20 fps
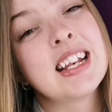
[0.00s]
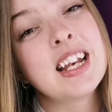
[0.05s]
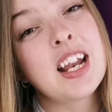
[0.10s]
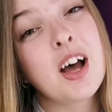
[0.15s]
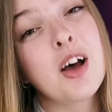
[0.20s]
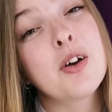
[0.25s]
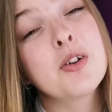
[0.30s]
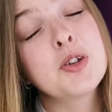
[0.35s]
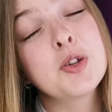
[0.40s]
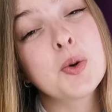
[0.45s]

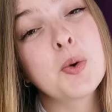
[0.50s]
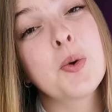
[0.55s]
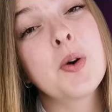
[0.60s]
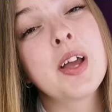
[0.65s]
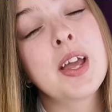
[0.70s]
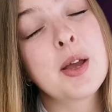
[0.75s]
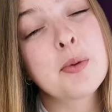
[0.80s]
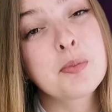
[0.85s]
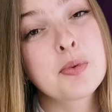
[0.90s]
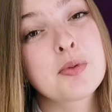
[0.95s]
Now
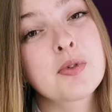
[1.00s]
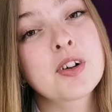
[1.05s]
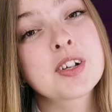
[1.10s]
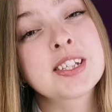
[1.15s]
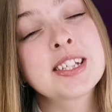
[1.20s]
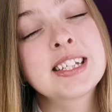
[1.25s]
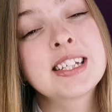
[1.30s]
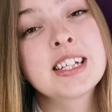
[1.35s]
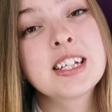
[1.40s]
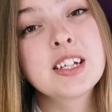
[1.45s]
your hair
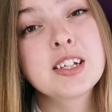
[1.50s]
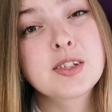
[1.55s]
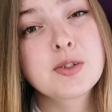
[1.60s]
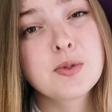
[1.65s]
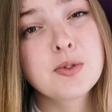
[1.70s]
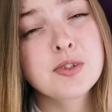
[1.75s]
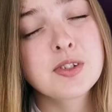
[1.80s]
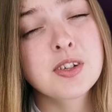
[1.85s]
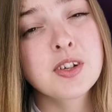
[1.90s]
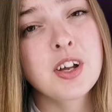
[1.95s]
porosity is
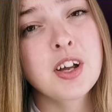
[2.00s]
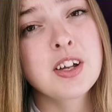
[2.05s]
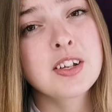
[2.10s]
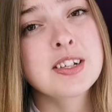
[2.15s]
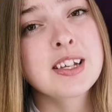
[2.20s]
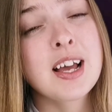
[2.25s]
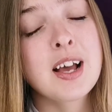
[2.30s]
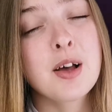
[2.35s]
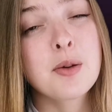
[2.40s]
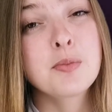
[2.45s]
also
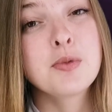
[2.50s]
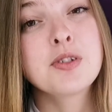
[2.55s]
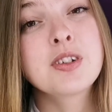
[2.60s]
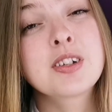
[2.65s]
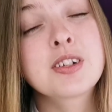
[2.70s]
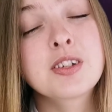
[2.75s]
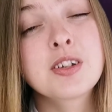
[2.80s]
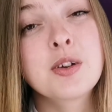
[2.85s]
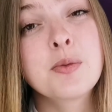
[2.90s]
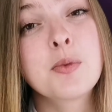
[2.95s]
going to help you
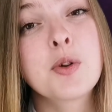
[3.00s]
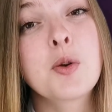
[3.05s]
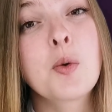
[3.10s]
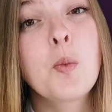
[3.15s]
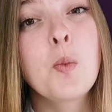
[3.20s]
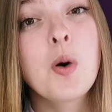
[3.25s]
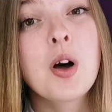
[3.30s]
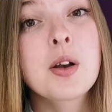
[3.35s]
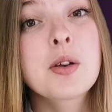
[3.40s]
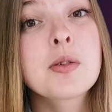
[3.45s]
determine
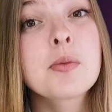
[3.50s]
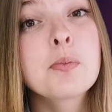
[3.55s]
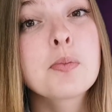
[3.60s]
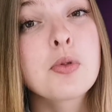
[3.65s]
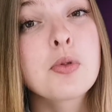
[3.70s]
what